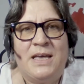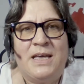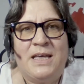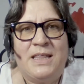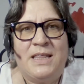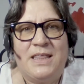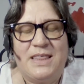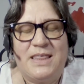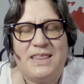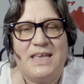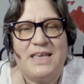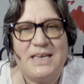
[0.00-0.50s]

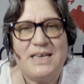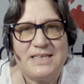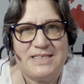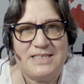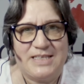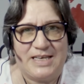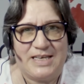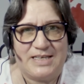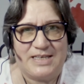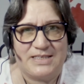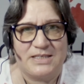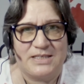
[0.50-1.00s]
the thing is
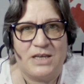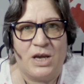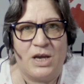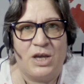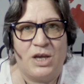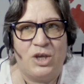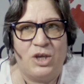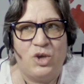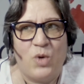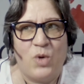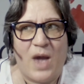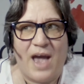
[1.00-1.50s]
this.
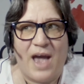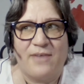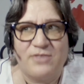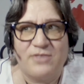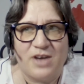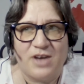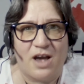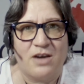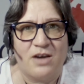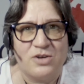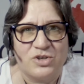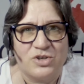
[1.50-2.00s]
You have to
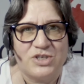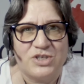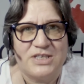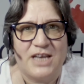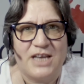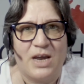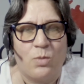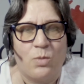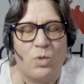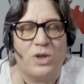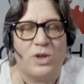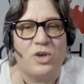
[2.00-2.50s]

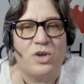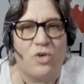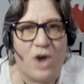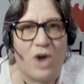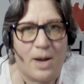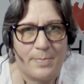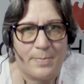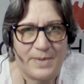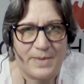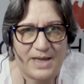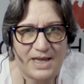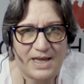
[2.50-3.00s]
understand what you're
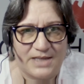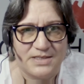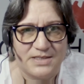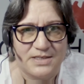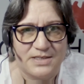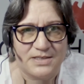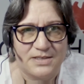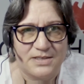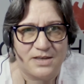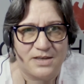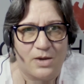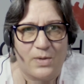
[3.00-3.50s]
up
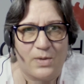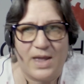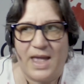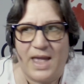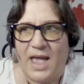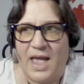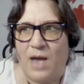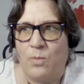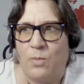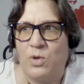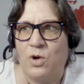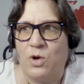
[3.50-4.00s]
against, okay?
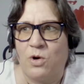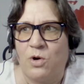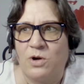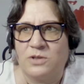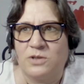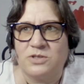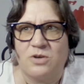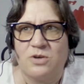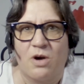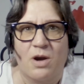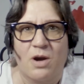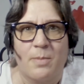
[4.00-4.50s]
And we all
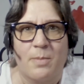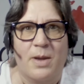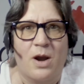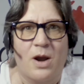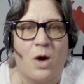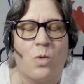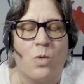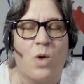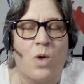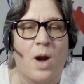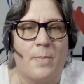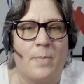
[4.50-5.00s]
talk about,
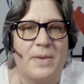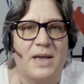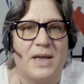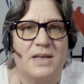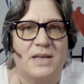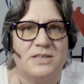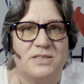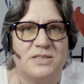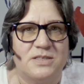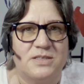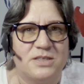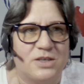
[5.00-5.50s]
we're up
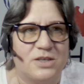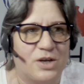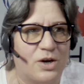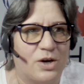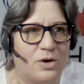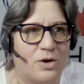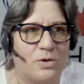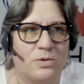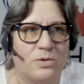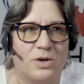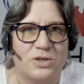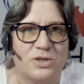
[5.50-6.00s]
against,
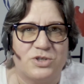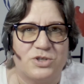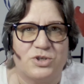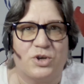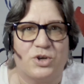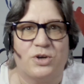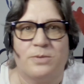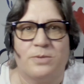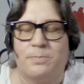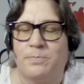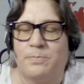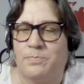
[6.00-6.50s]
a
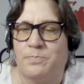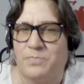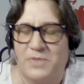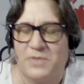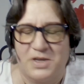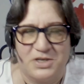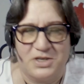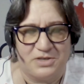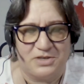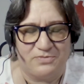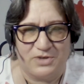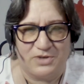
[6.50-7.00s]
certain
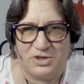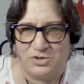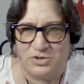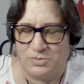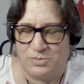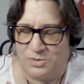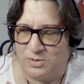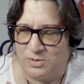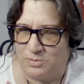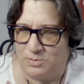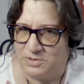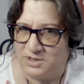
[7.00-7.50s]

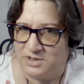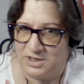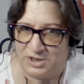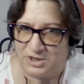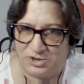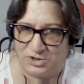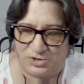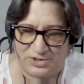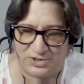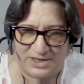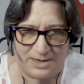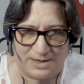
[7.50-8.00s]
individual with the
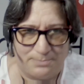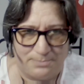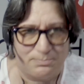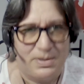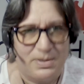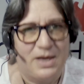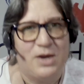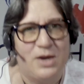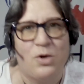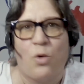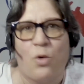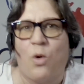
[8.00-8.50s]
initials
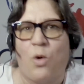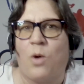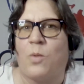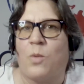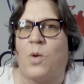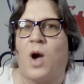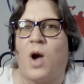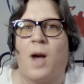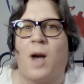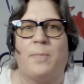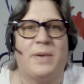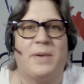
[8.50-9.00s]
MB, or we're
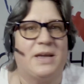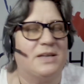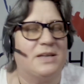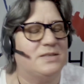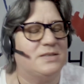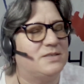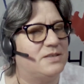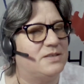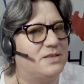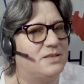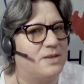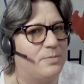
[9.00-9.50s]
up
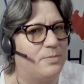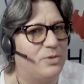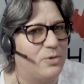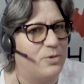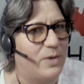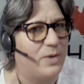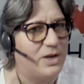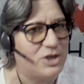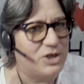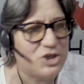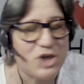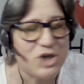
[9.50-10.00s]
against the
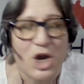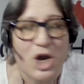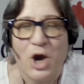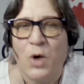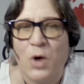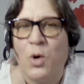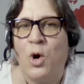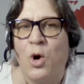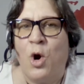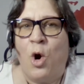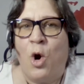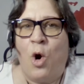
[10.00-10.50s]
WHO,
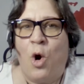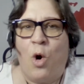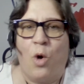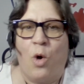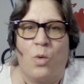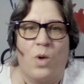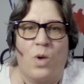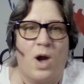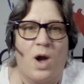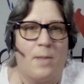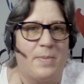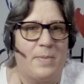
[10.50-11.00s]
or
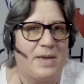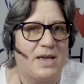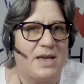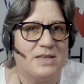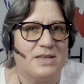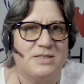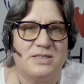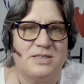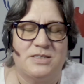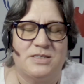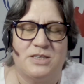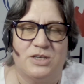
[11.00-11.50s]
we're up
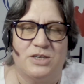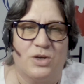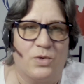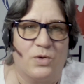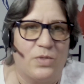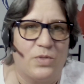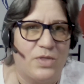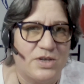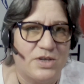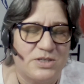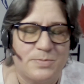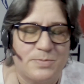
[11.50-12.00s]
against,
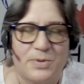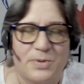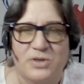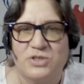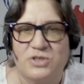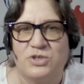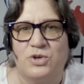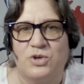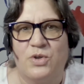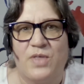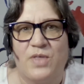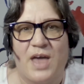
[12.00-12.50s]
this
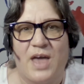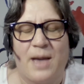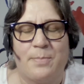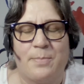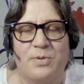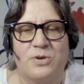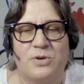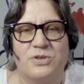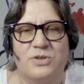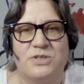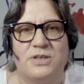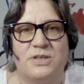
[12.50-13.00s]
person or that
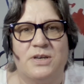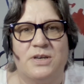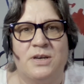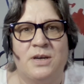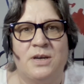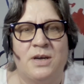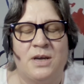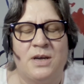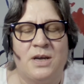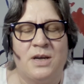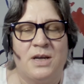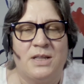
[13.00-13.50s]
person.
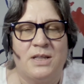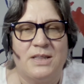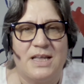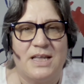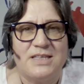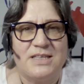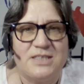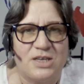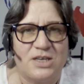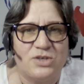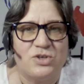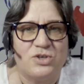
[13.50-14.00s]

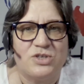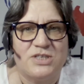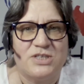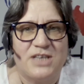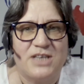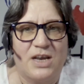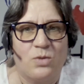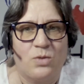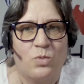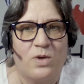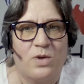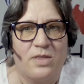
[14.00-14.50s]
Let's
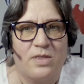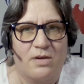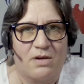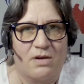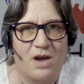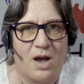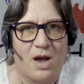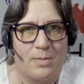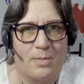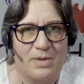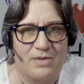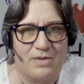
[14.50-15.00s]
understand where they're
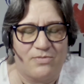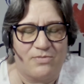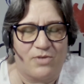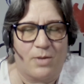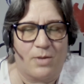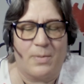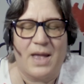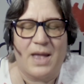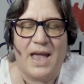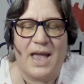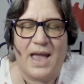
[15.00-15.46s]
coming from.